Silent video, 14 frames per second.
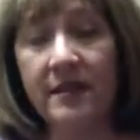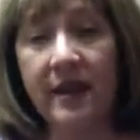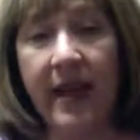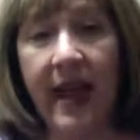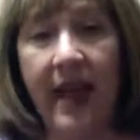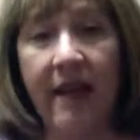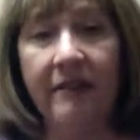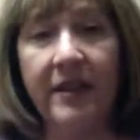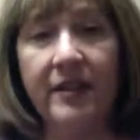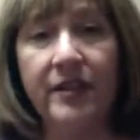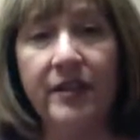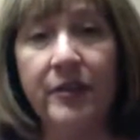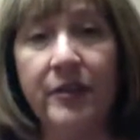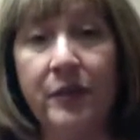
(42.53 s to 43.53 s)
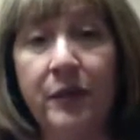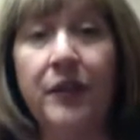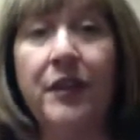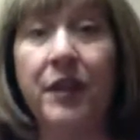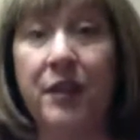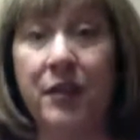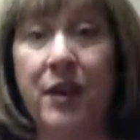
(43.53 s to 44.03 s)
having to
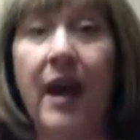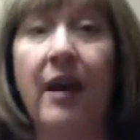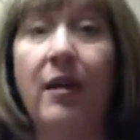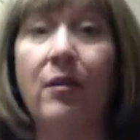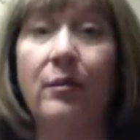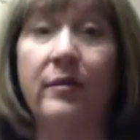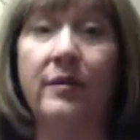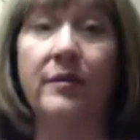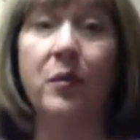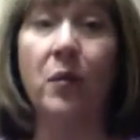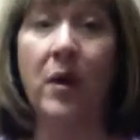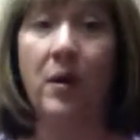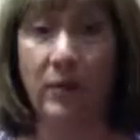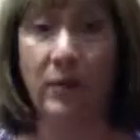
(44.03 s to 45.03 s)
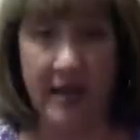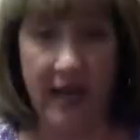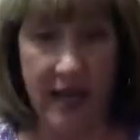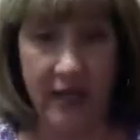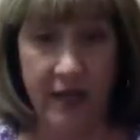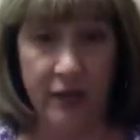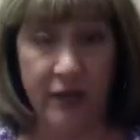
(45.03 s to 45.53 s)
figure out what was I
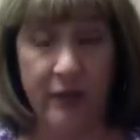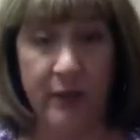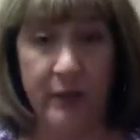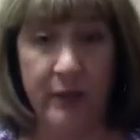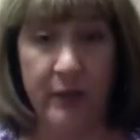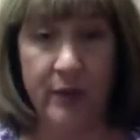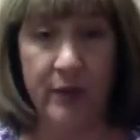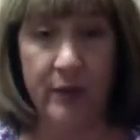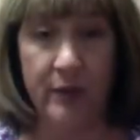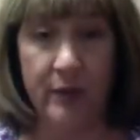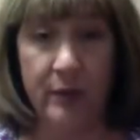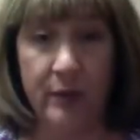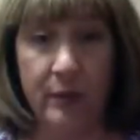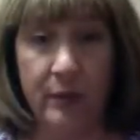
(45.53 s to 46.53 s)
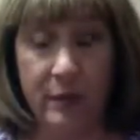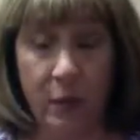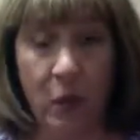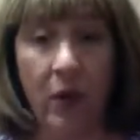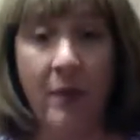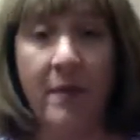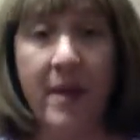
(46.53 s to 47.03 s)
going to do to
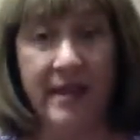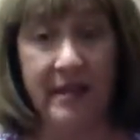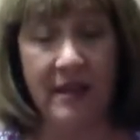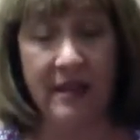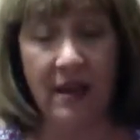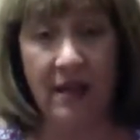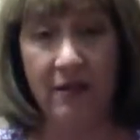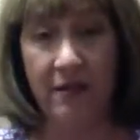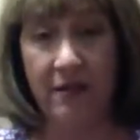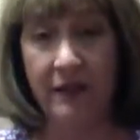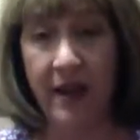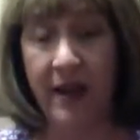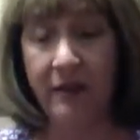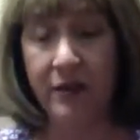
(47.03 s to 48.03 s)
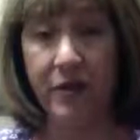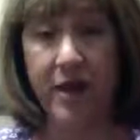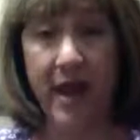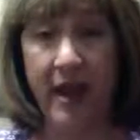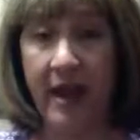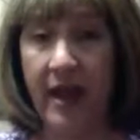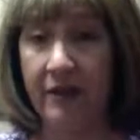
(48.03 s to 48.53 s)
support myself after
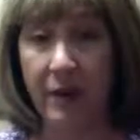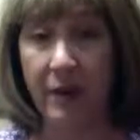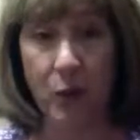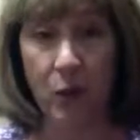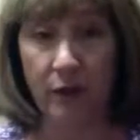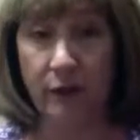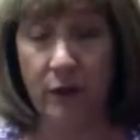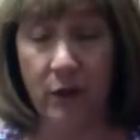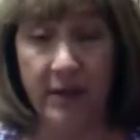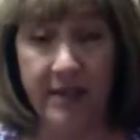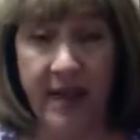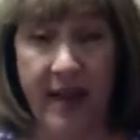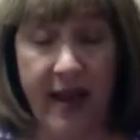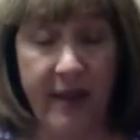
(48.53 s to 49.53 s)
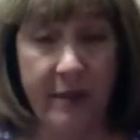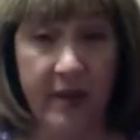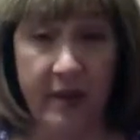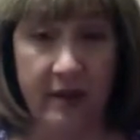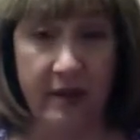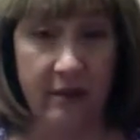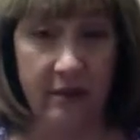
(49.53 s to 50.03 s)
not having worked full-time
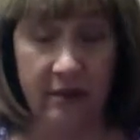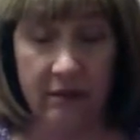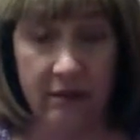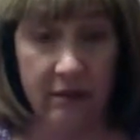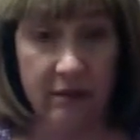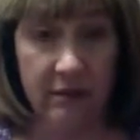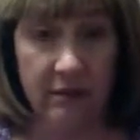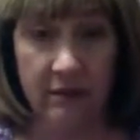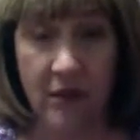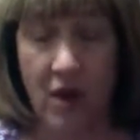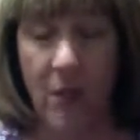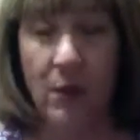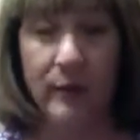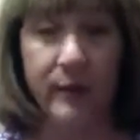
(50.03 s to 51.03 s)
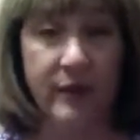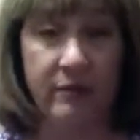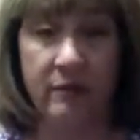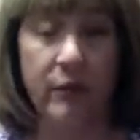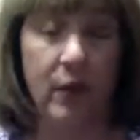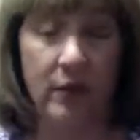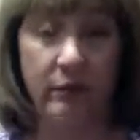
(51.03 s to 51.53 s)
in almost,
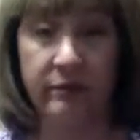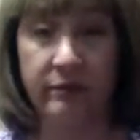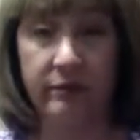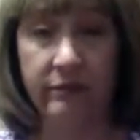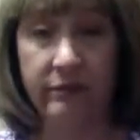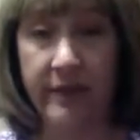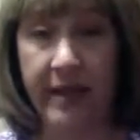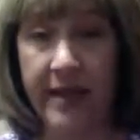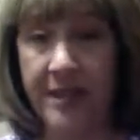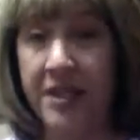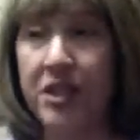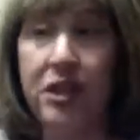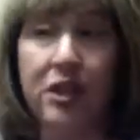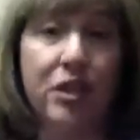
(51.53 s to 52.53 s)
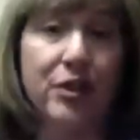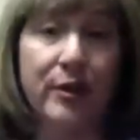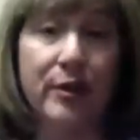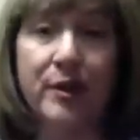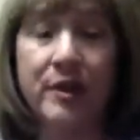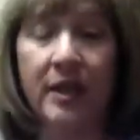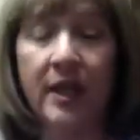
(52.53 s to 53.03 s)
well, 18
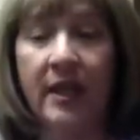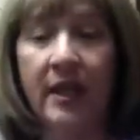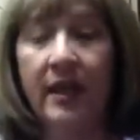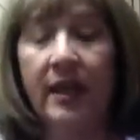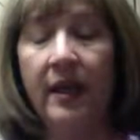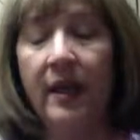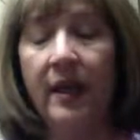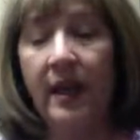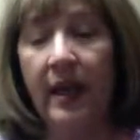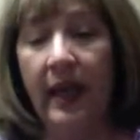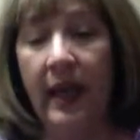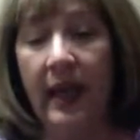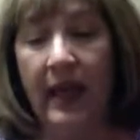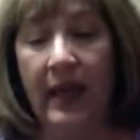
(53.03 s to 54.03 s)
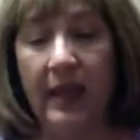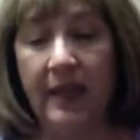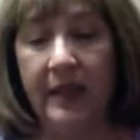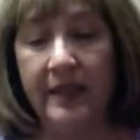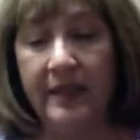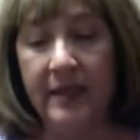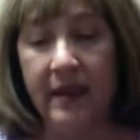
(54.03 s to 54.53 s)
years.
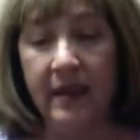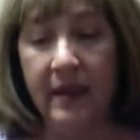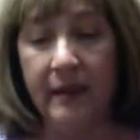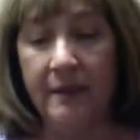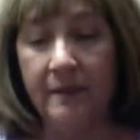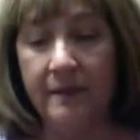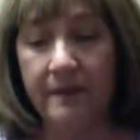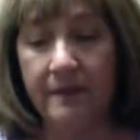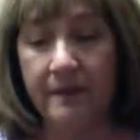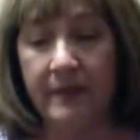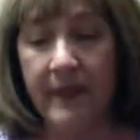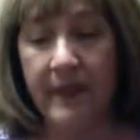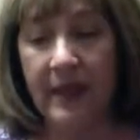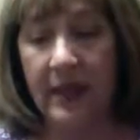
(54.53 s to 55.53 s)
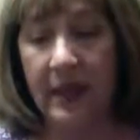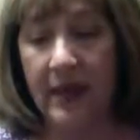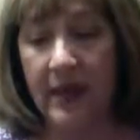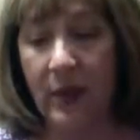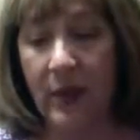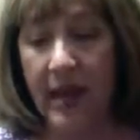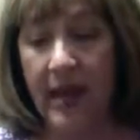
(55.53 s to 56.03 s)
And
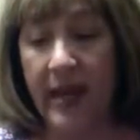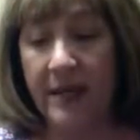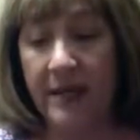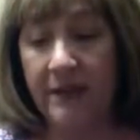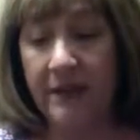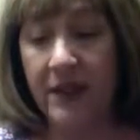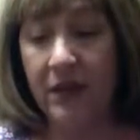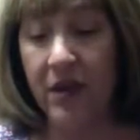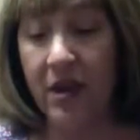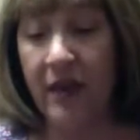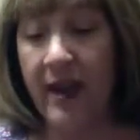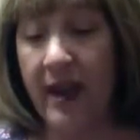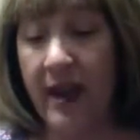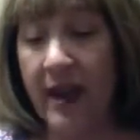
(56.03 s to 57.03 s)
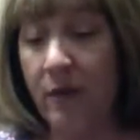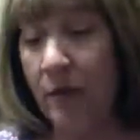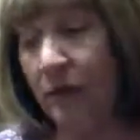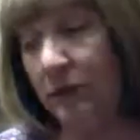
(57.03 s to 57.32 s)
anyway, I had to figure all that out.